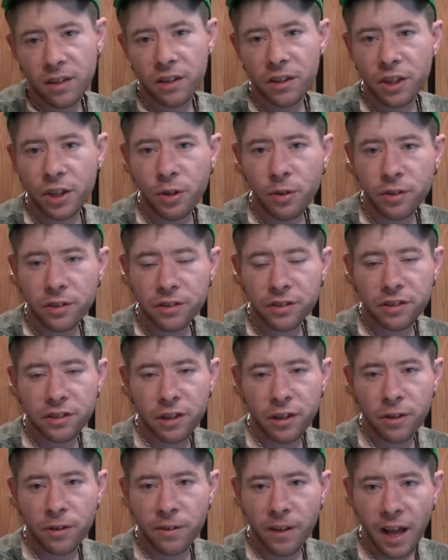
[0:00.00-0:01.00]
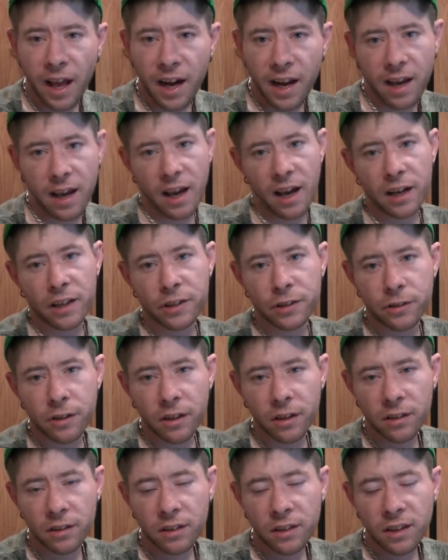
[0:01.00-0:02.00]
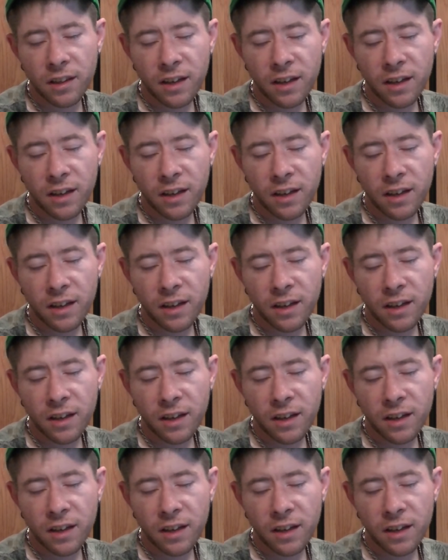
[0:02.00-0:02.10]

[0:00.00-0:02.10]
Do you consider that extra?